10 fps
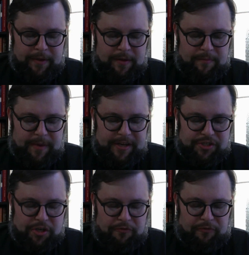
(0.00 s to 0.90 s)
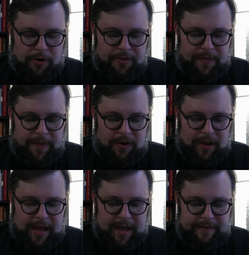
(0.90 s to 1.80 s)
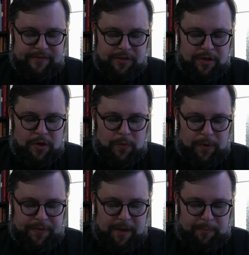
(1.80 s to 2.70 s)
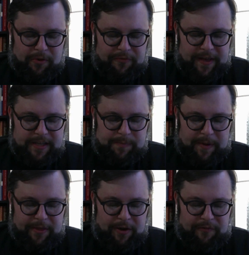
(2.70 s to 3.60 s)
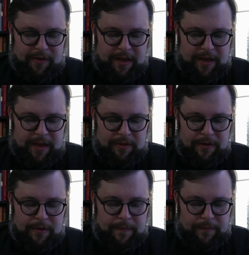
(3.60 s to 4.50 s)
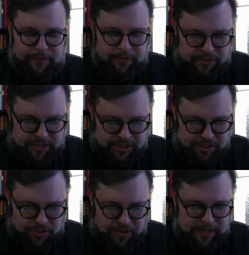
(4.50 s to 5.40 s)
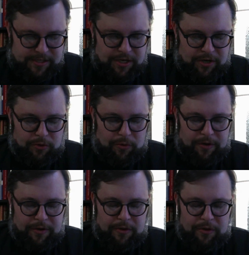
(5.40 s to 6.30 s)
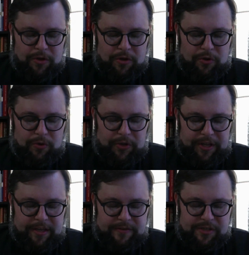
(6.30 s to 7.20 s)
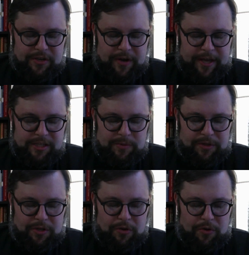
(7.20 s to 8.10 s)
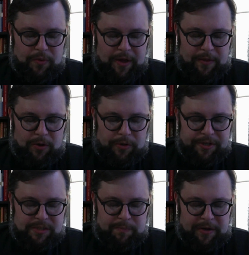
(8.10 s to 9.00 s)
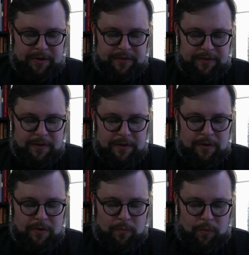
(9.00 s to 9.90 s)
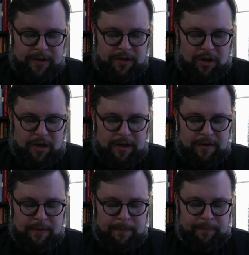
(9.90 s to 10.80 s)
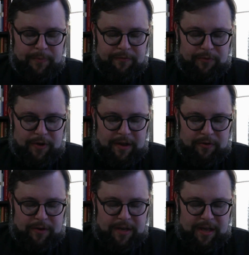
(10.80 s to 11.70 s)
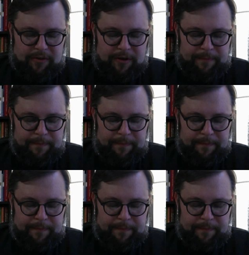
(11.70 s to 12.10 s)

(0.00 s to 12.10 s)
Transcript: may show forth in their lives what they profess by their faith, through Jesus Christ our Lord, who lives and reigns with you and the Holy Spirit, one God, forever and ever.